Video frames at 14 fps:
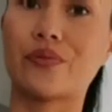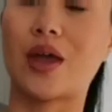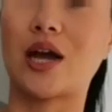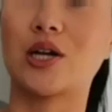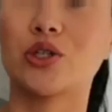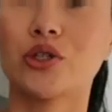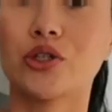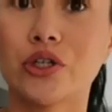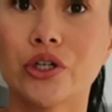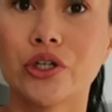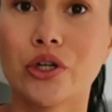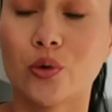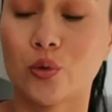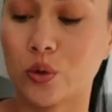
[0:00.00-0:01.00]
I
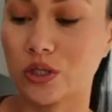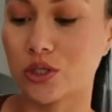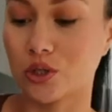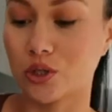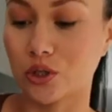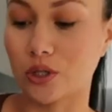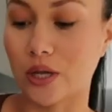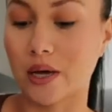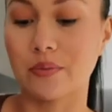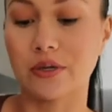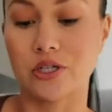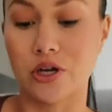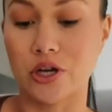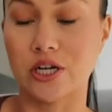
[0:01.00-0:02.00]
do want to do like a
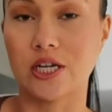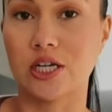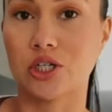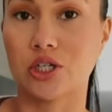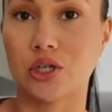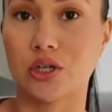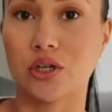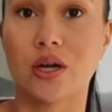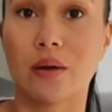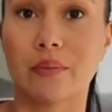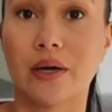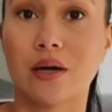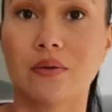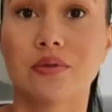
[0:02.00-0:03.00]
maternity shoot
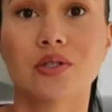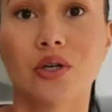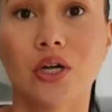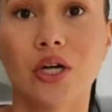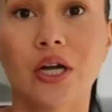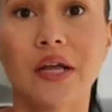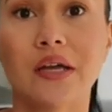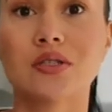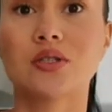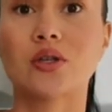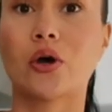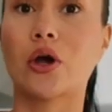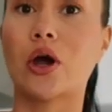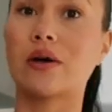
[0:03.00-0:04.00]
coming up soon,
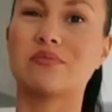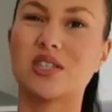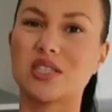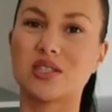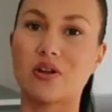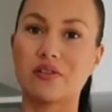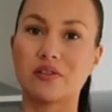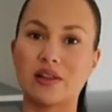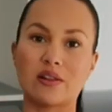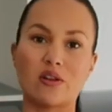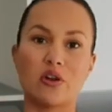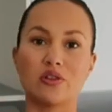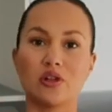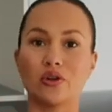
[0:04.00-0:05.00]
so I'm just
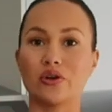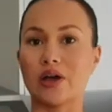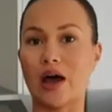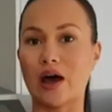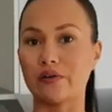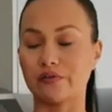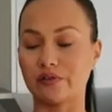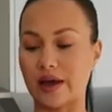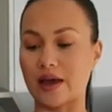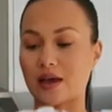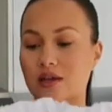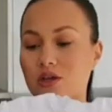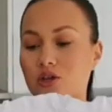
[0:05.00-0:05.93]
on the lookout for like